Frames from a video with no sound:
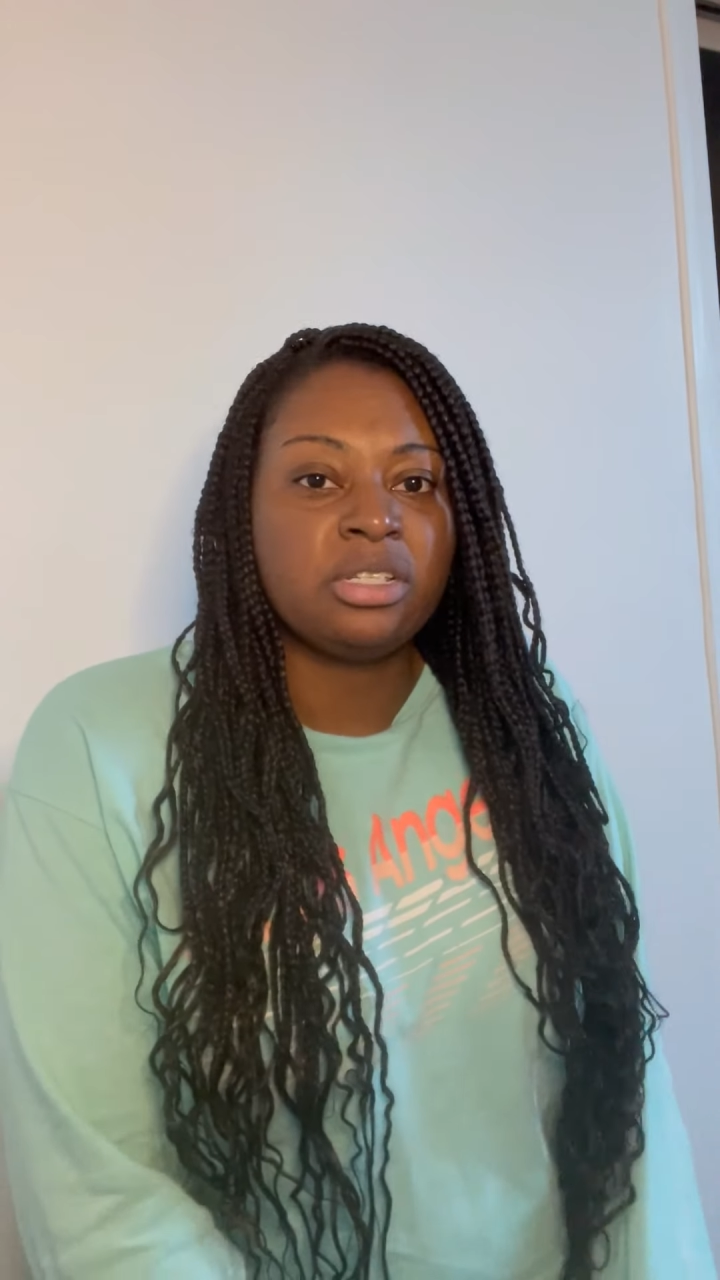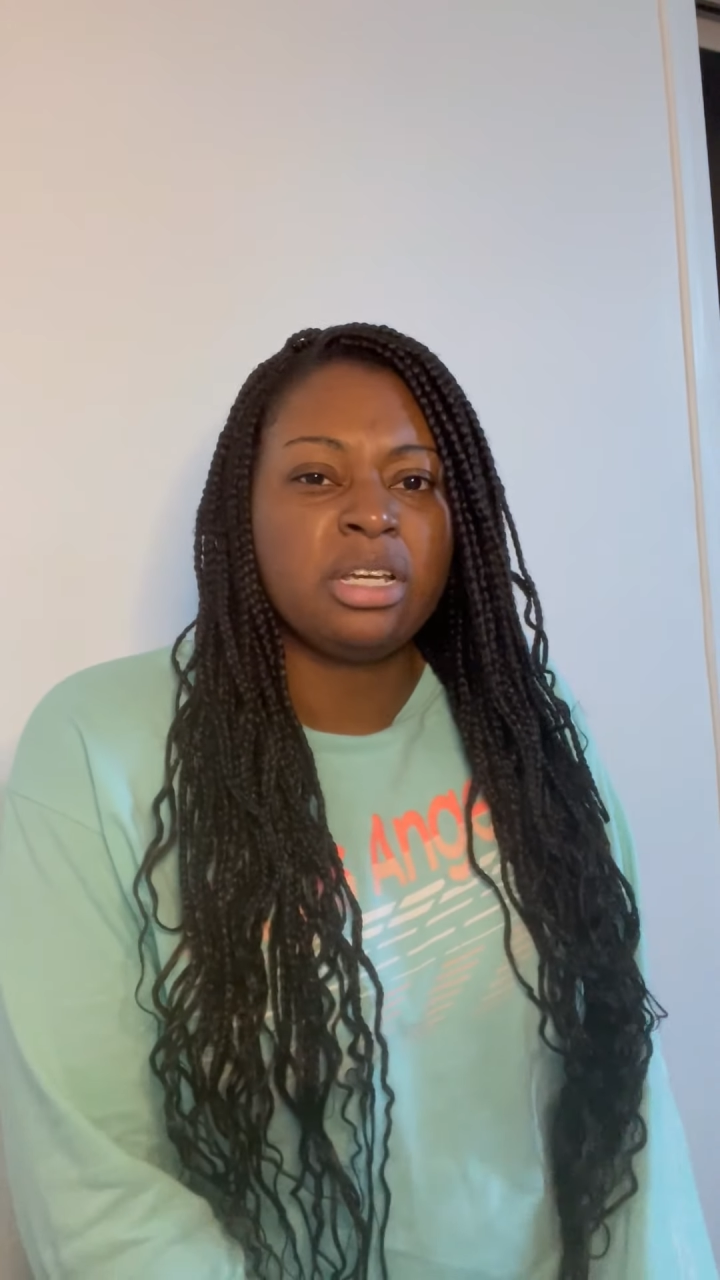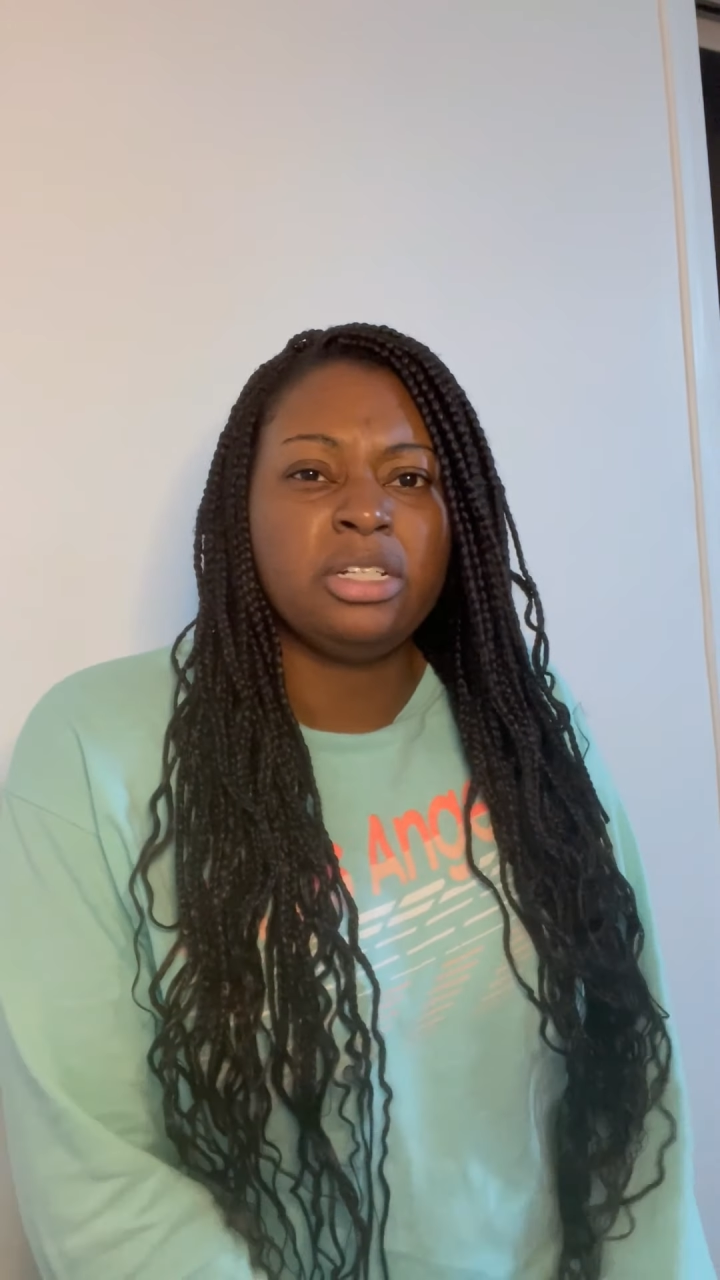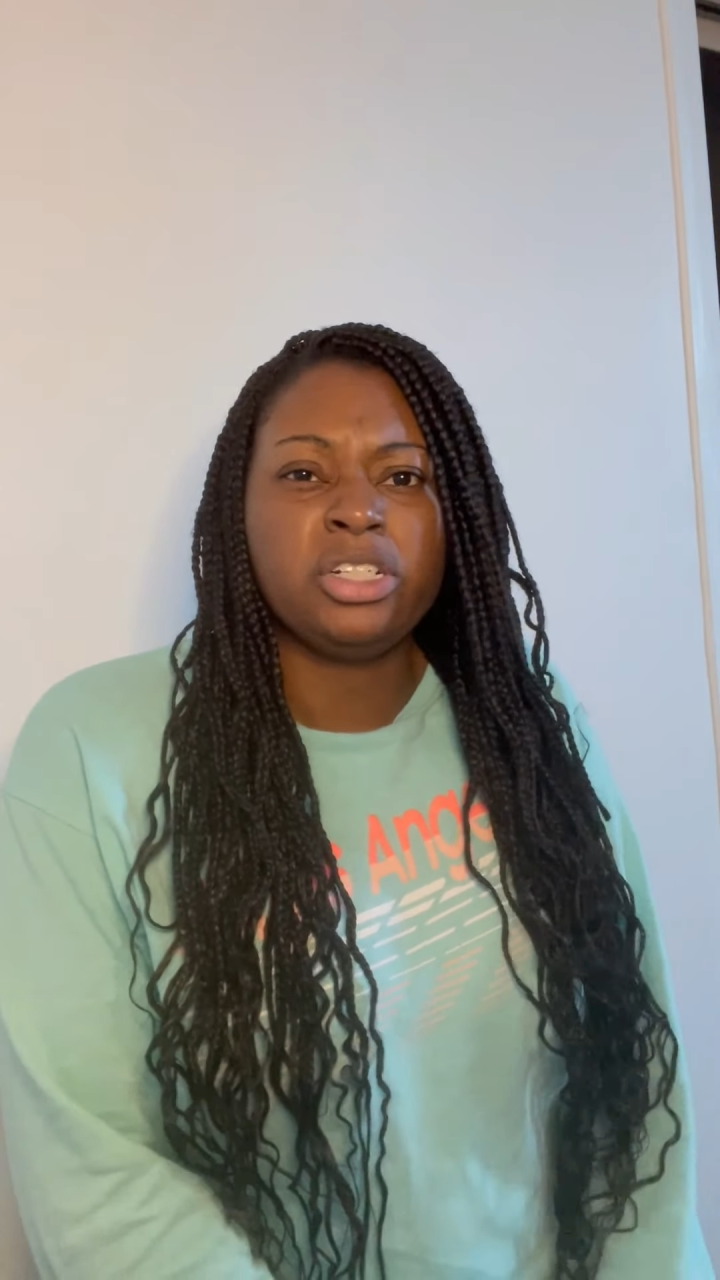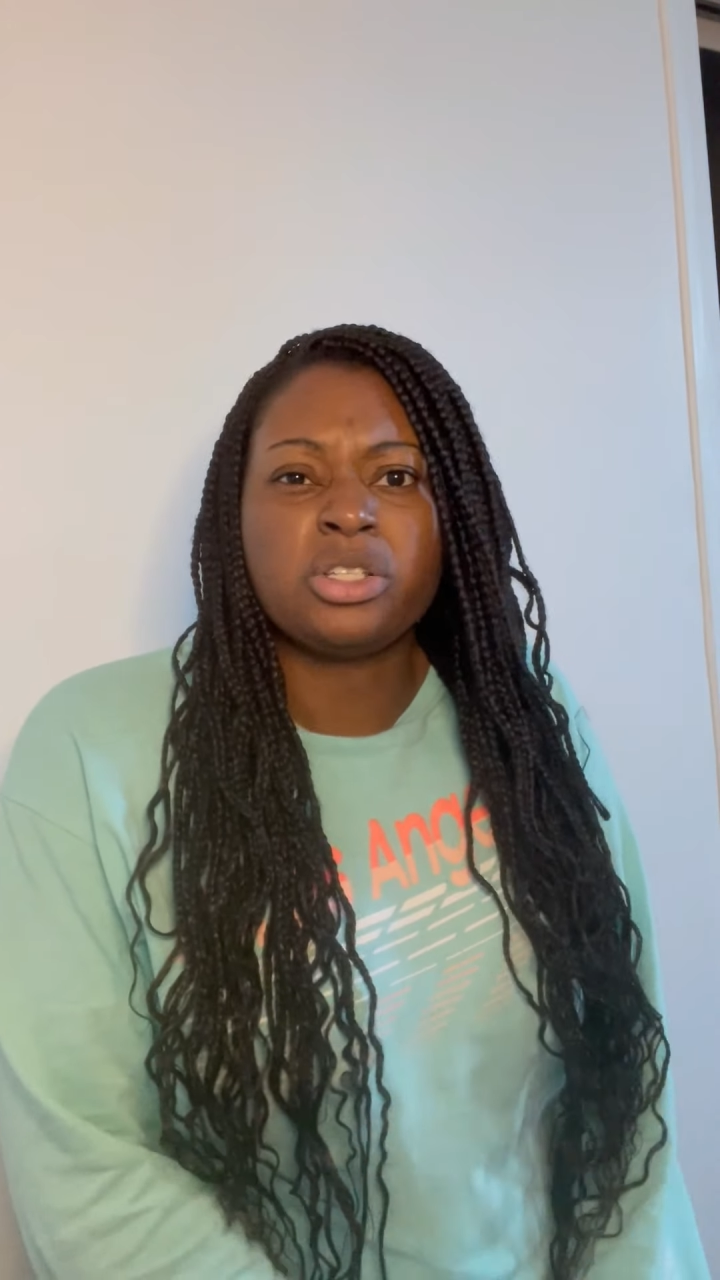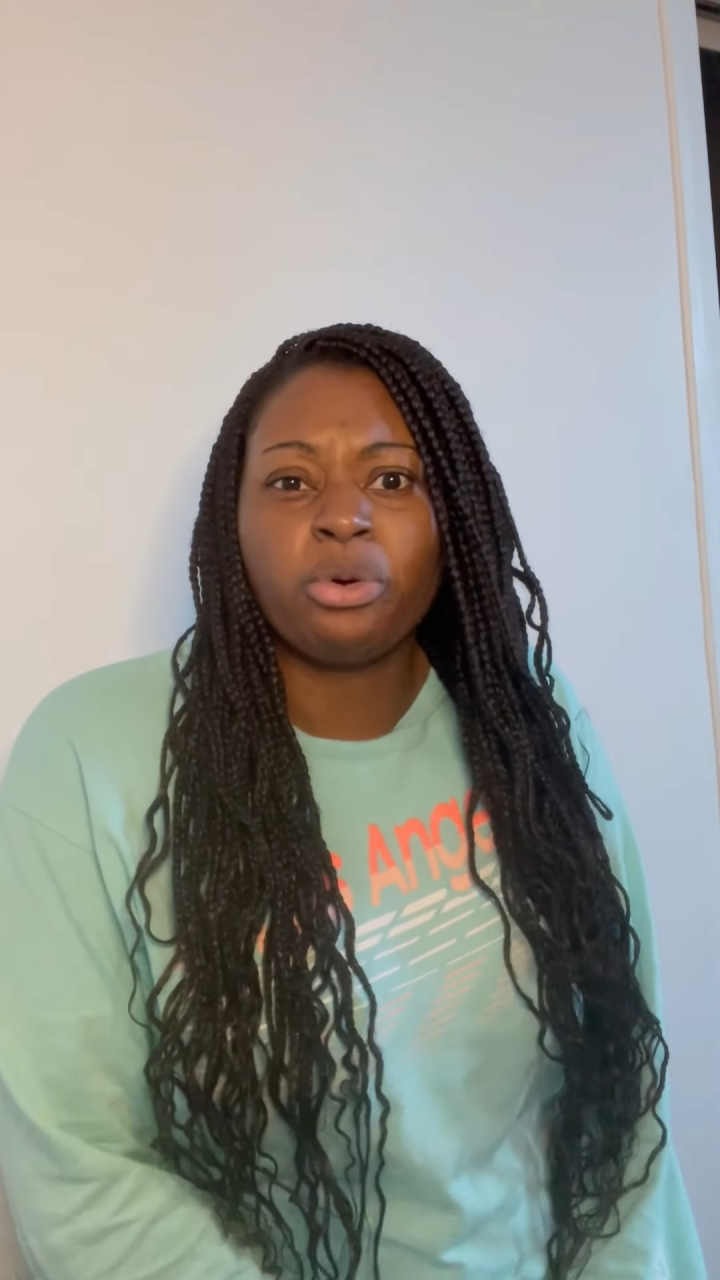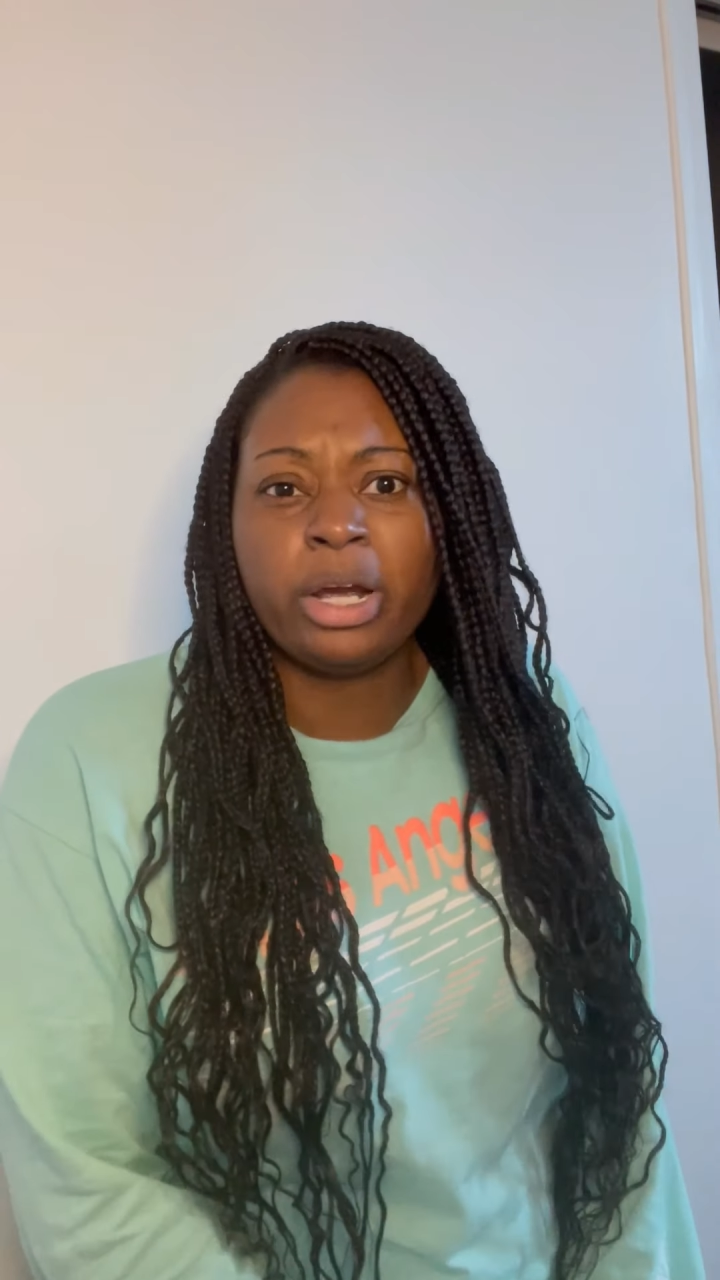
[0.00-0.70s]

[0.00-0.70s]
son just